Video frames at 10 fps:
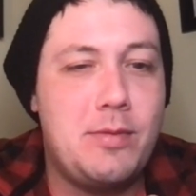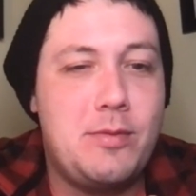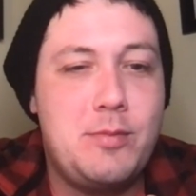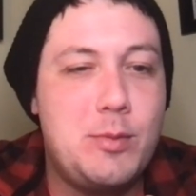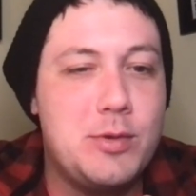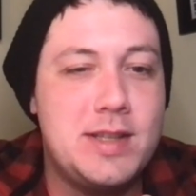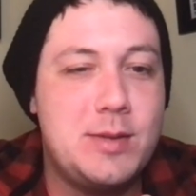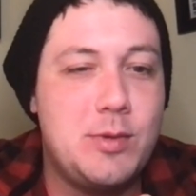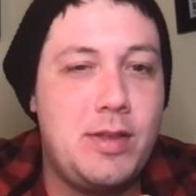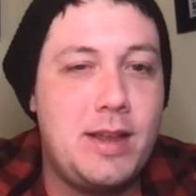people
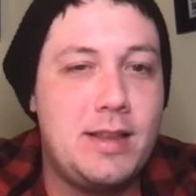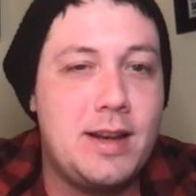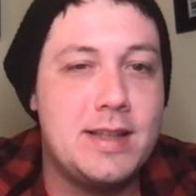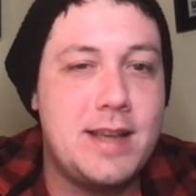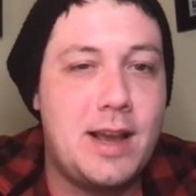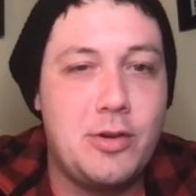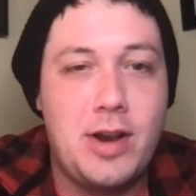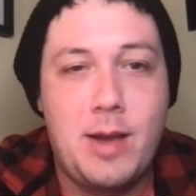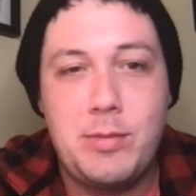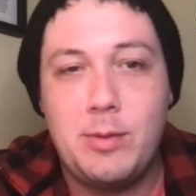seem to think that it's either
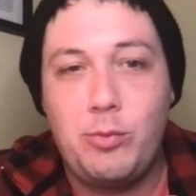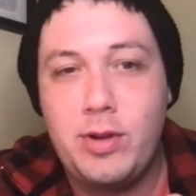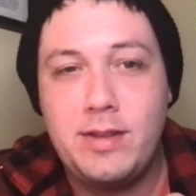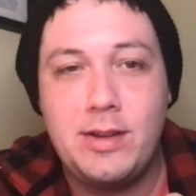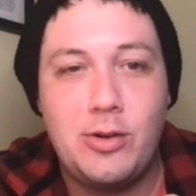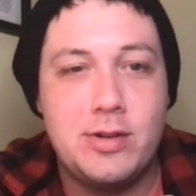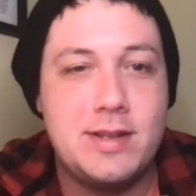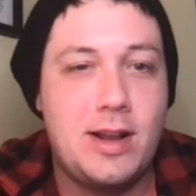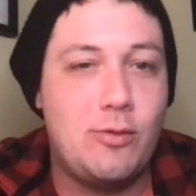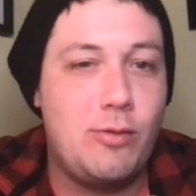not being printed or it's
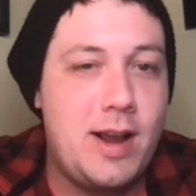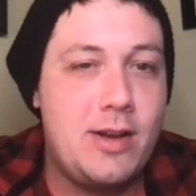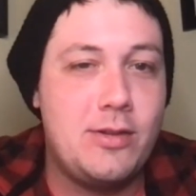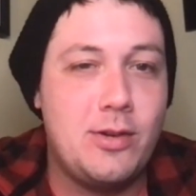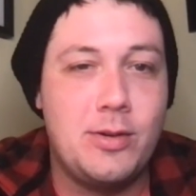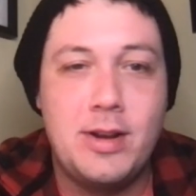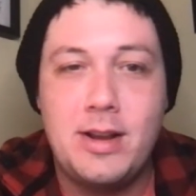not around or